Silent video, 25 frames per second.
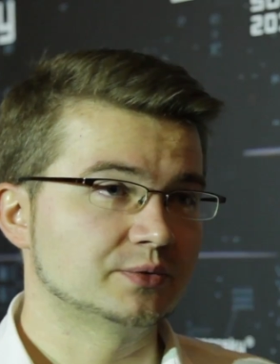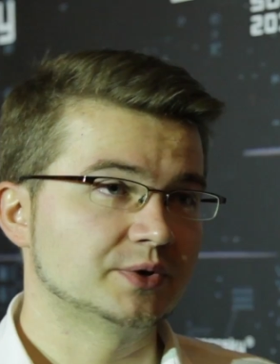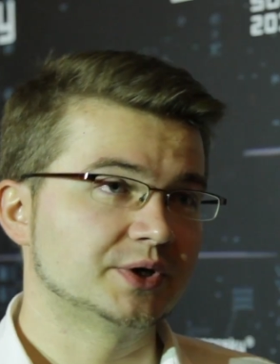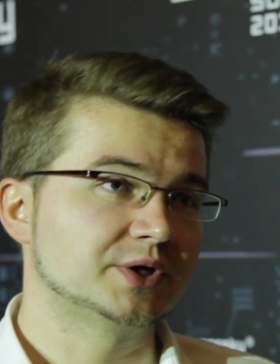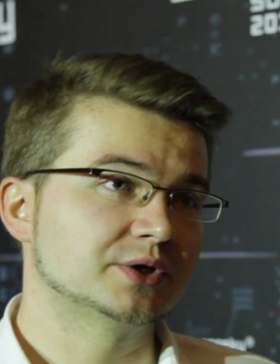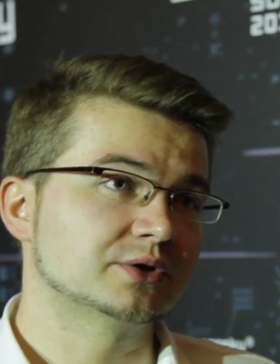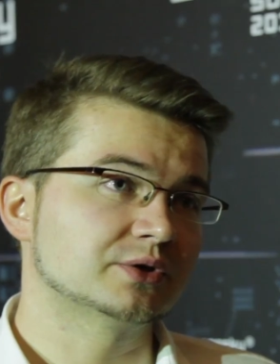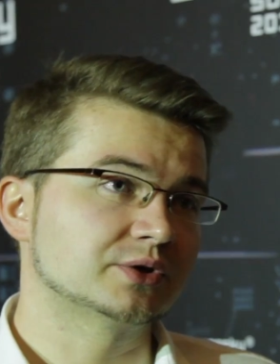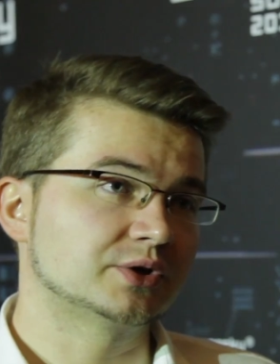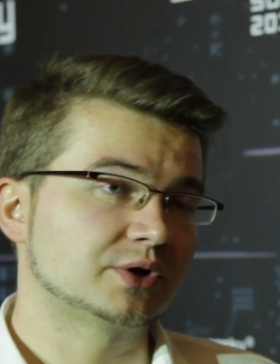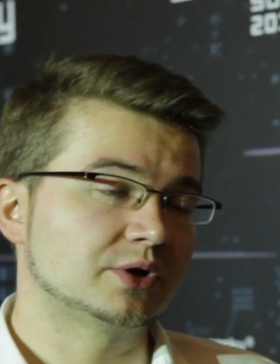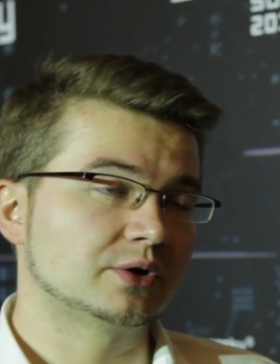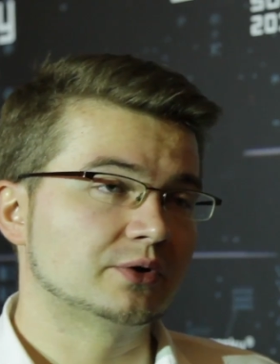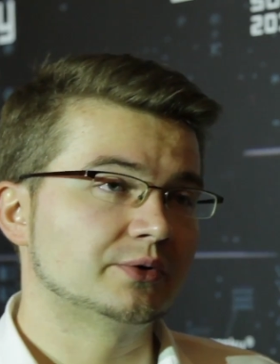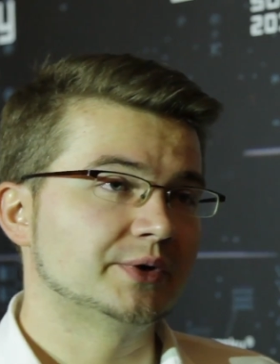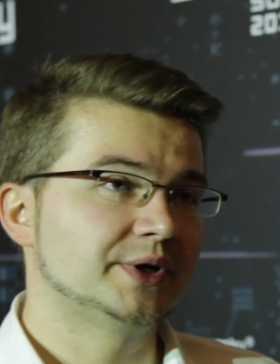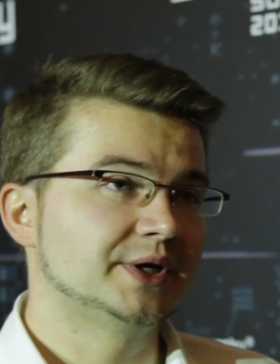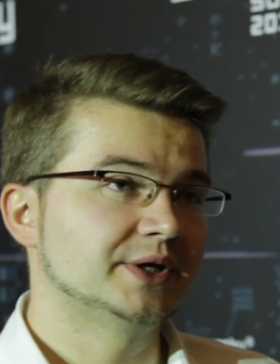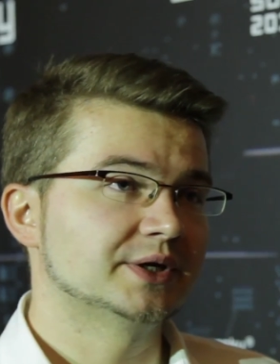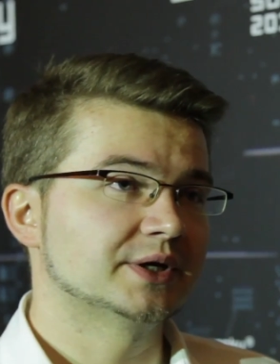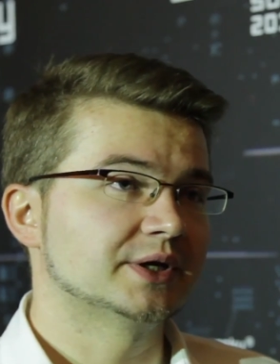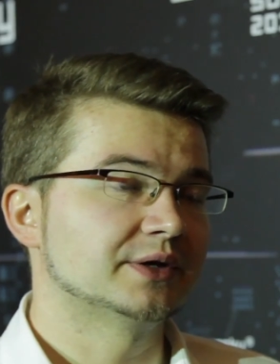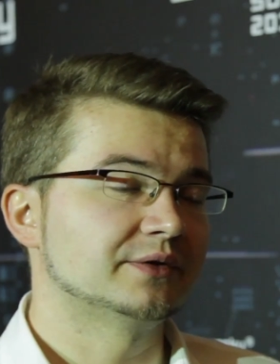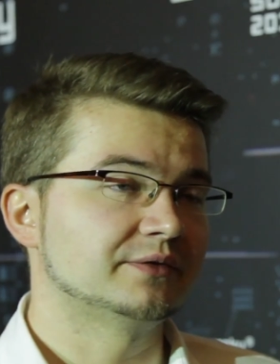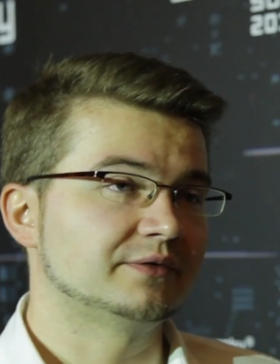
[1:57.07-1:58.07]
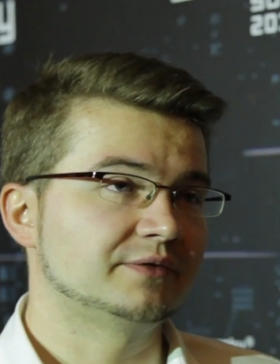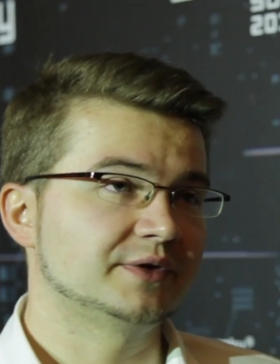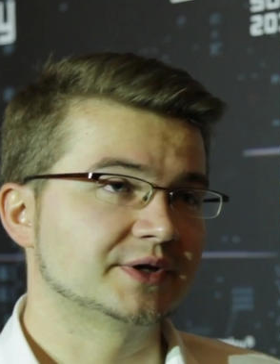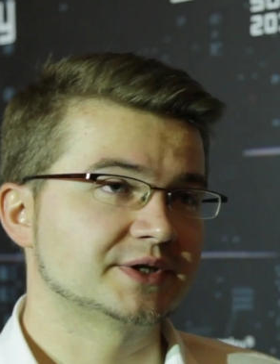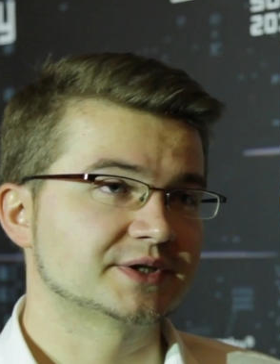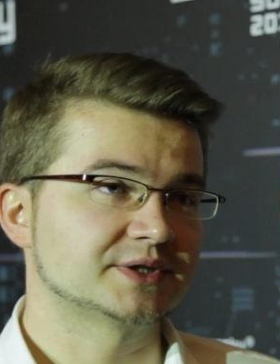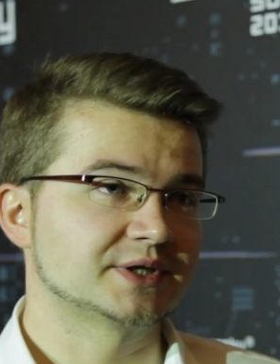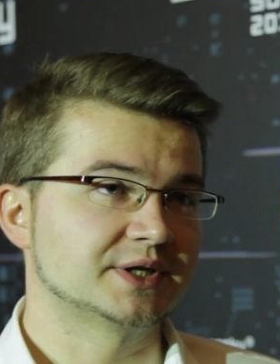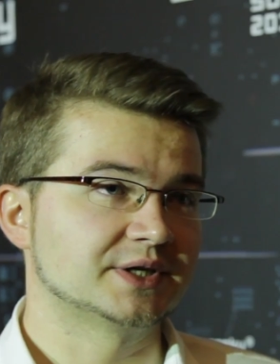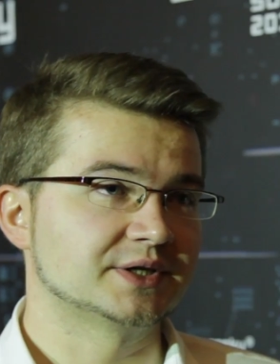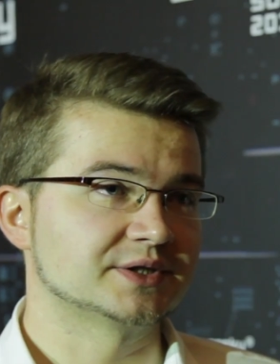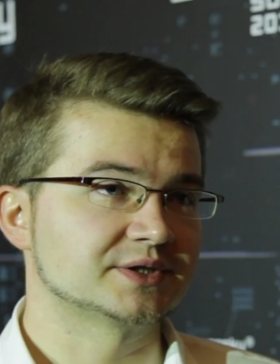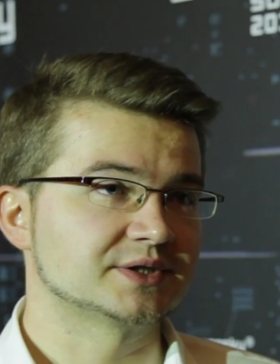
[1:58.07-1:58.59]
We cannot go in and
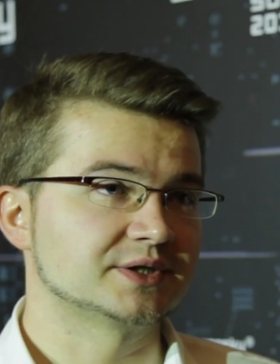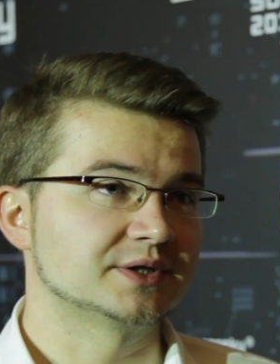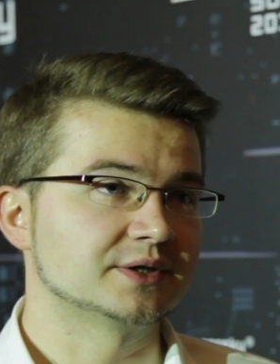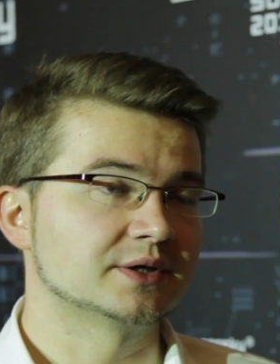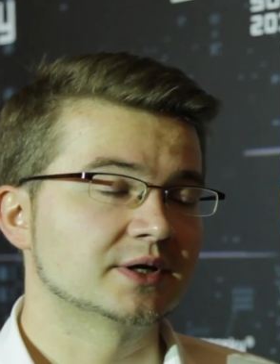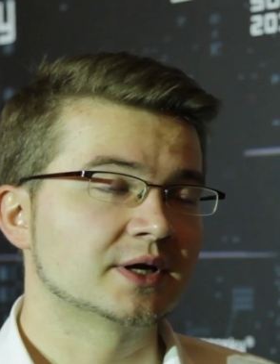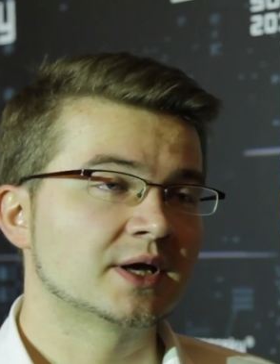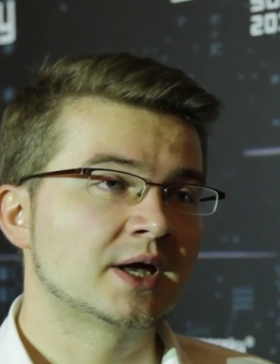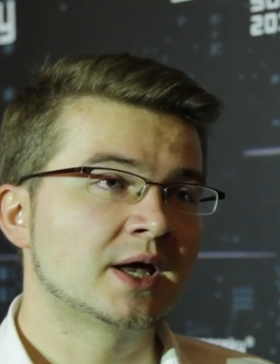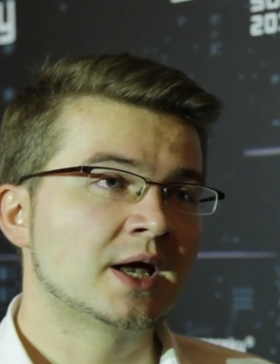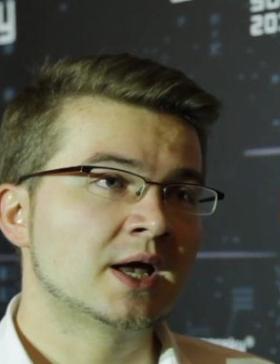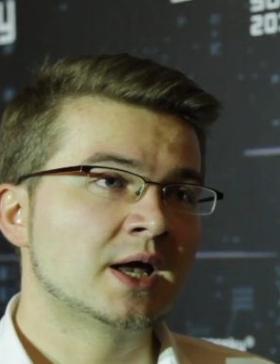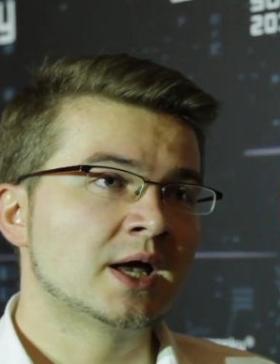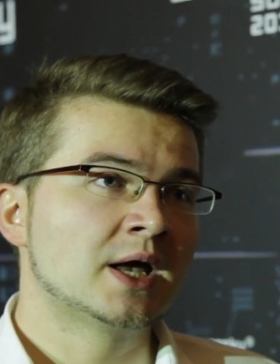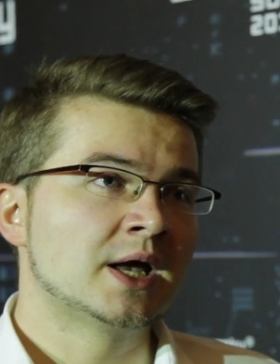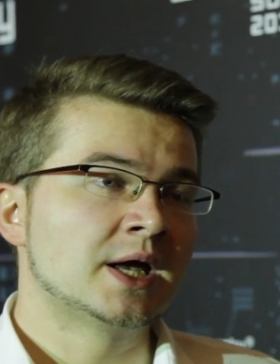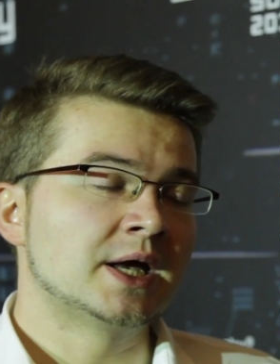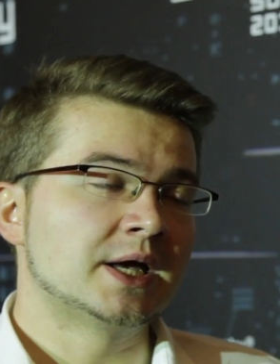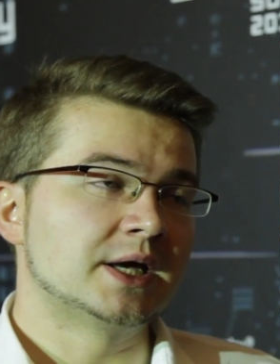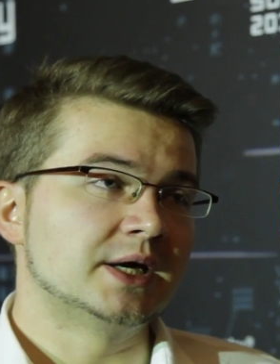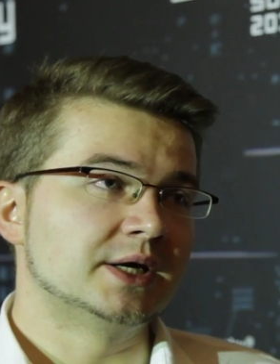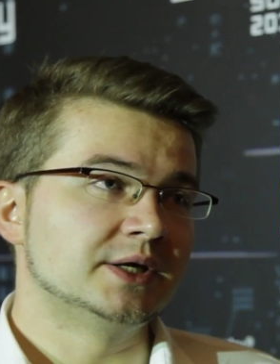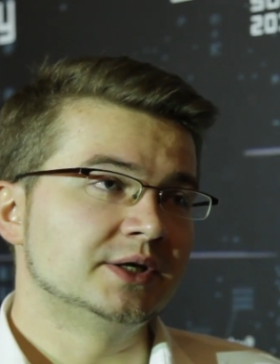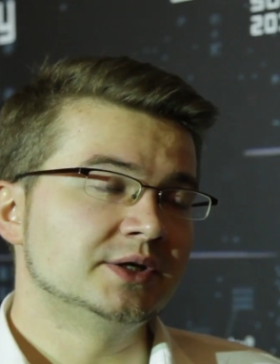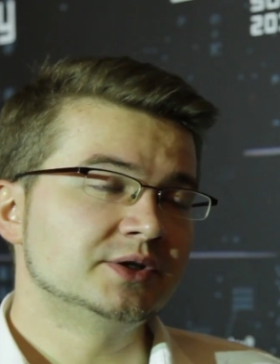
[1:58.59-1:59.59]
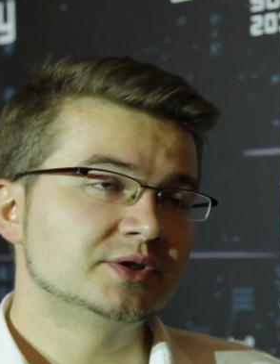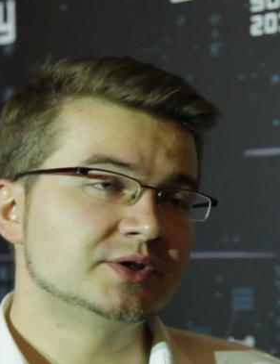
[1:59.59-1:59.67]
fix anything. In